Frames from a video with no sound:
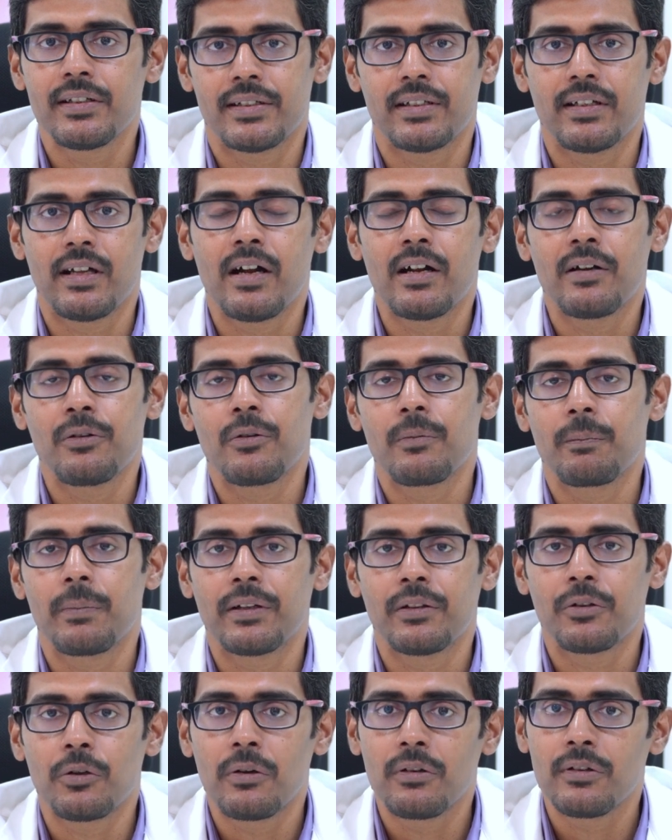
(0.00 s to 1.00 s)
start or
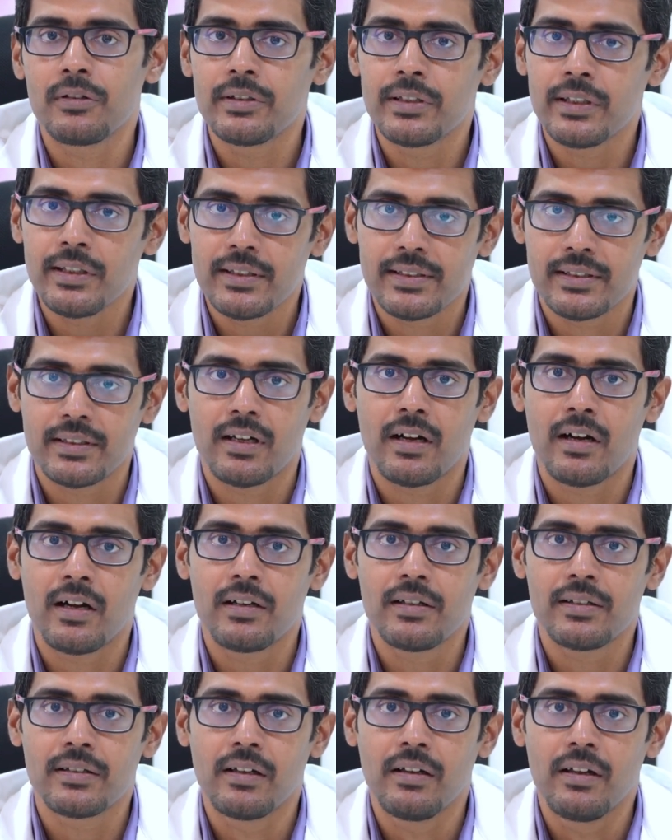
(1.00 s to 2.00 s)
pathology
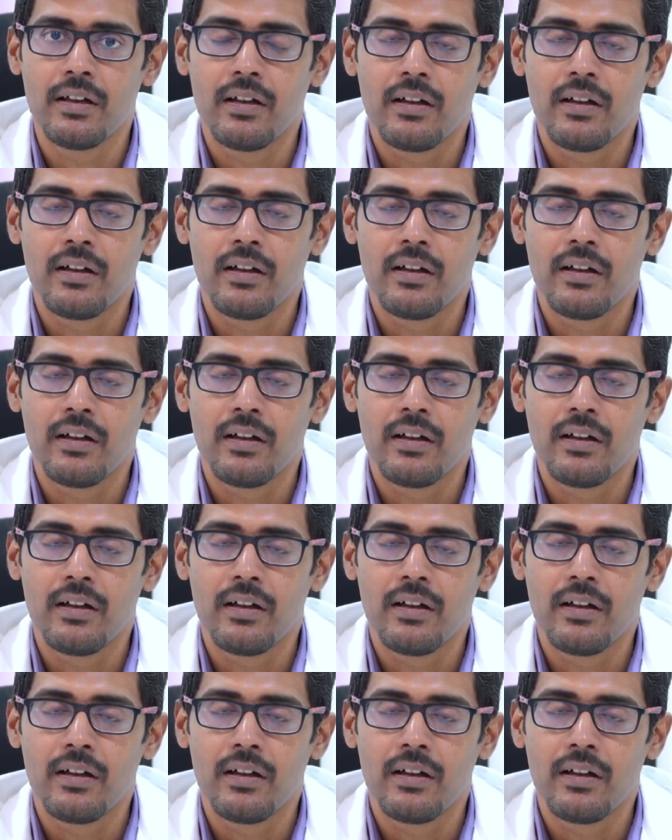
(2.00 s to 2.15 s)
starts,